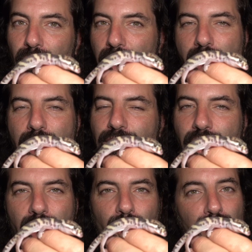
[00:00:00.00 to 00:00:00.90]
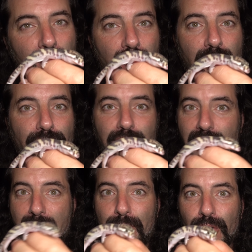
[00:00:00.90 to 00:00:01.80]
We all know and love
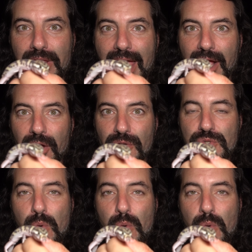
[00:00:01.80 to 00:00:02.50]
leopard geckos.